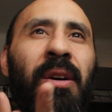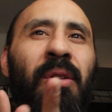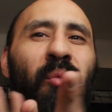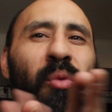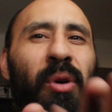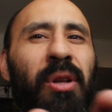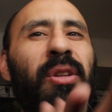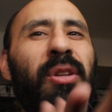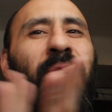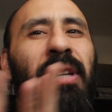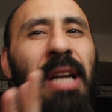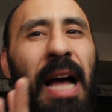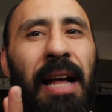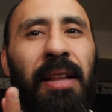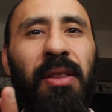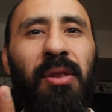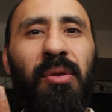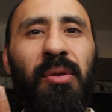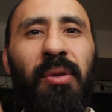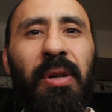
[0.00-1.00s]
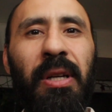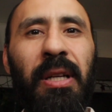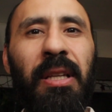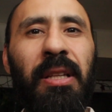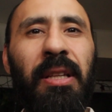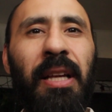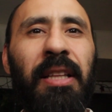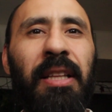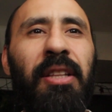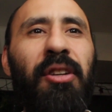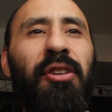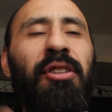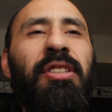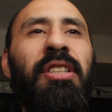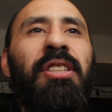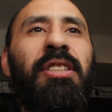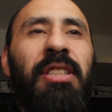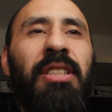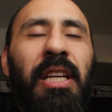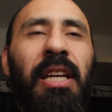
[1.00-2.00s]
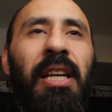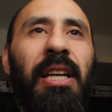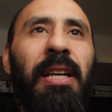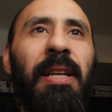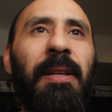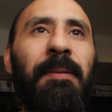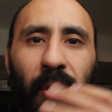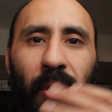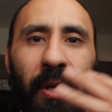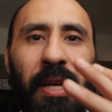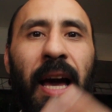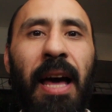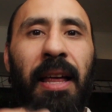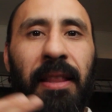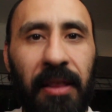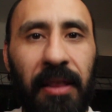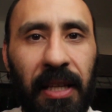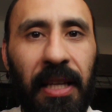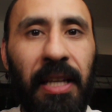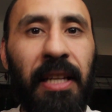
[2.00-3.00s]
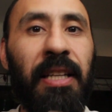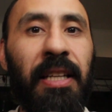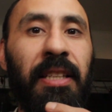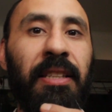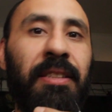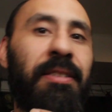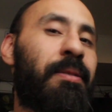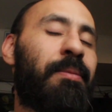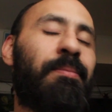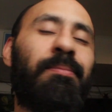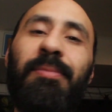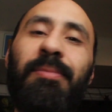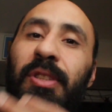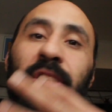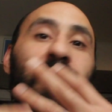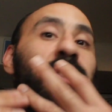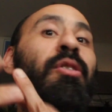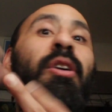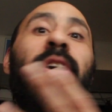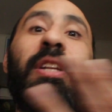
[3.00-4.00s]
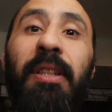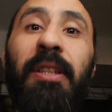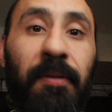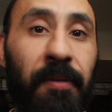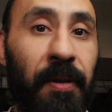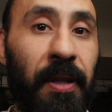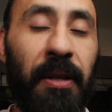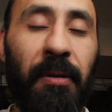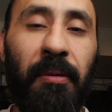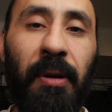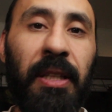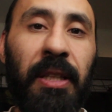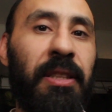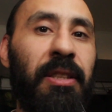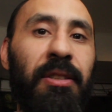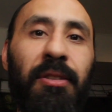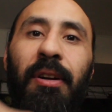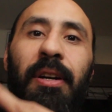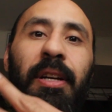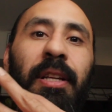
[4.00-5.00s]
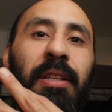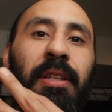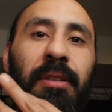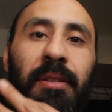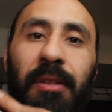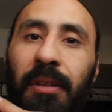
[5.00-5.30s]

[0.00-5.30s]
what they're not doing. Like there's a scene where Kathleen is, she's already defeated, right? She's already